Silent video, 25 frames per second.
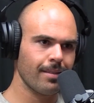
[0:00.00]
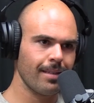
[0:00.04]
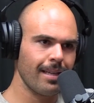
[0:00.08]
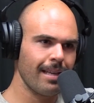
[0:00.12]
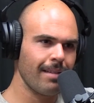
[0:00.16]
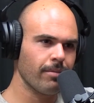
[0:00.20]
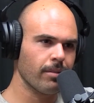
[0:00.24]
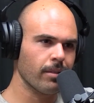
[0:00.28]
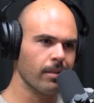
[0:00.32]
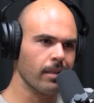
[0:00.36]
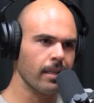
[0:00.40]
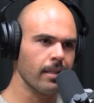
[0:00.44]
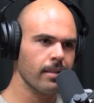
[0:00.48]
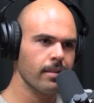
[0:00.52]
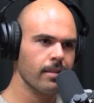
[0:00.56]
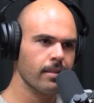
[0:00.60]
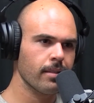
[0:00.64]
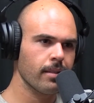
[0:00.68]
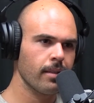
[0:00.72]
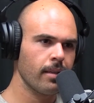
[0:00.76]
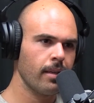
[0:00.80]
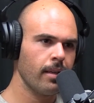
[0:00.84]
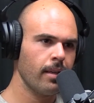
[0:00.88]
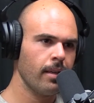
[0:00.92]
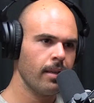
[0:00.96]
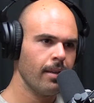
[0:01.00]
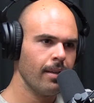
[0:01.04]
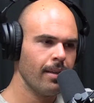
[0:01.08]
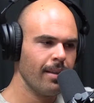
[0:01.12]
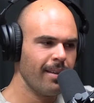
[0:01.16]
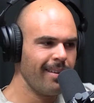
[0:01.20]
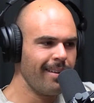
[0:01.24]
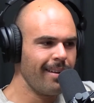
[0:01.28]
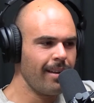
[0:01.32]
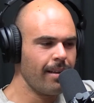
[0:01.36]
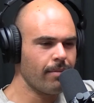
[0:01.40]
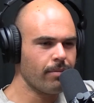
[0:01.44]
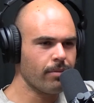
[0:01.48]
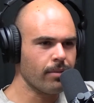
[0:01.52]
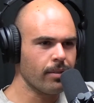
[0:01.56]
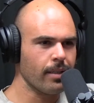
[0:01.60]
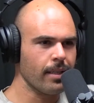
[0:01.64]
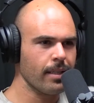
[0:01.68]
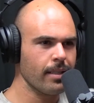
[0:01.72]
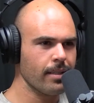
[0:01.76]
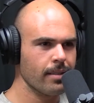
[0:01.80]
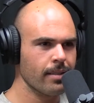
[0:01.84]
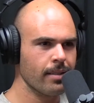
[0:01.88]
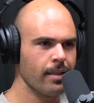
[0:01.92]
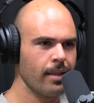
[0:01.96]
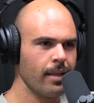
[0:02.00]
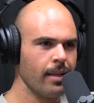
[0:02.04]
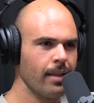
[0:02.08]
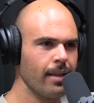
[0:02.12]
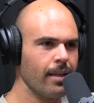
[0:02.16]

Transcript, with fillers: It never ends. Mm-hmm. It never ends.